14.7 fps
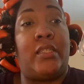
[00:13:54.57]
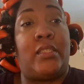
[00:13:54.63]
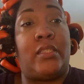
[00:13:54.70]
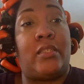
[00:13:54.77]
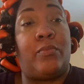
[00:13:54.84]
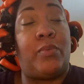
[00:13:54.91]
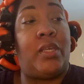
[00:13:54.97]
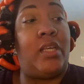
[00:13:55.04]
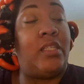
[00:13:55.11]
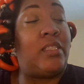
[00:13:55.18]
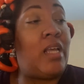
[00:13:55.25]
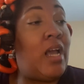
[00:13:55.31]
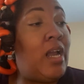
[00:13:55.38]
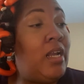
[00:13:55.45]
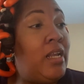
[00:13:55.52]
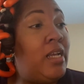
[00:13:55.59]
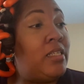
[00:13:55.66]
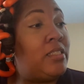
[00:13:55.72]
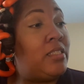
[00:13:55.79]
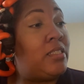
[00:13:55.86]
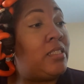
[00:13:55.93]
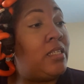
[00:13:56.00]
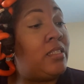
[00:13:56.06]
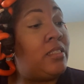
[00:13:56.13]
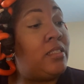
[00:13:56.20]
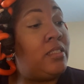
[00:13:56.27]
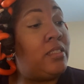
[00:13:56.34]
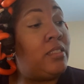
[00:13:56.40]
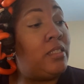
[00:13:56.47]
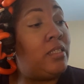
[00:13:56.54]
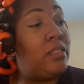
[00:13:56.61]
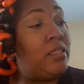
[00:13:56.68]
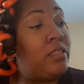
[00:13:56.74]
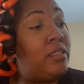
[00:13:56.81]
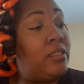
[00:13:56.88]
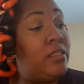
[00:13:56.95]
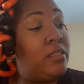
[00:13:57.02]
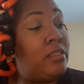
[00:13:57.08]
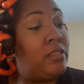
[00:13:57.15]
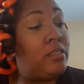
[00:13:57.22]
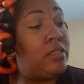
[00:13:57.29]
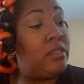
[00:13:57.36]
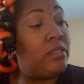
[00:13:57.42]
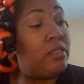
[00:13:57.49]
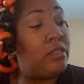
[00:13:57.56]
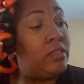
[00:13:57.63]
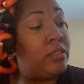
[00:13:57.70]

some Kiss eyelashes. And this is,